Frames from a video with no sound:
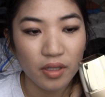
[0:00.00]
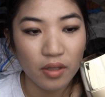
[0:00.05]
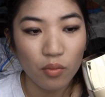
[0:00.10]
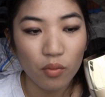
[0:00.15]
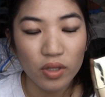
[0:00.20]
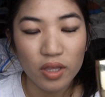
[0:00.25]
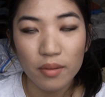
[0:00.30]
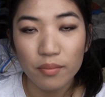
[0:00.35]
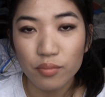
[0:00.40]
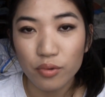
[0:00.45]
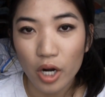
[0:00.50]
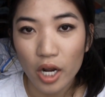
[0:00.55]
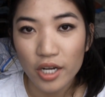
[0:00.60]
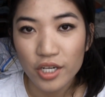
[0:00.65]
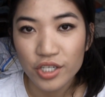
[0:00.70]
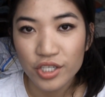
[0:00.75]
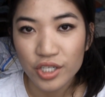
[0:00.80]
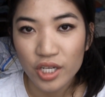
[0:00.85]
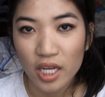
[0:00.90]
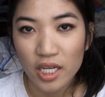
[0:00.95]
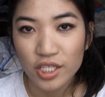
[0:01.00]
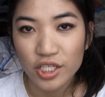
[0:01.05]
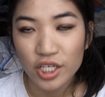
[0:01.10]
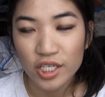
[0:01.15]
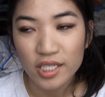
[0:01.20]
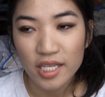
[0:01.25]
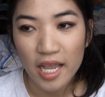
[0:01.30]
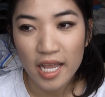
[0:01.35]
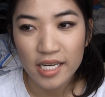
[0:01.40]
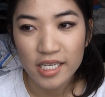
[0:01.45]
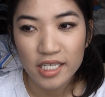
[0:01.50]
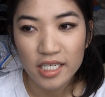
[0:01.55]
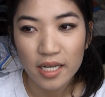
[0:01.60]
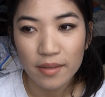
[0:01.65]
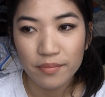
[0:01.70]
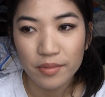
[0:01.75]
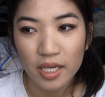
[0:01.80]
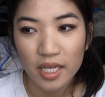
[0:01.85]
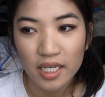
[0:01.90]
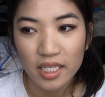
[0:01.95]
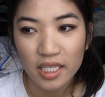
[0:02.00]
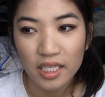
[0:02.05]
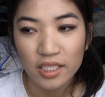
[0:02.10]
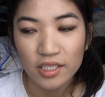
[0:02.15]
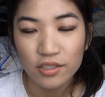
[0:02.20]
With a brush, it just ended up getting a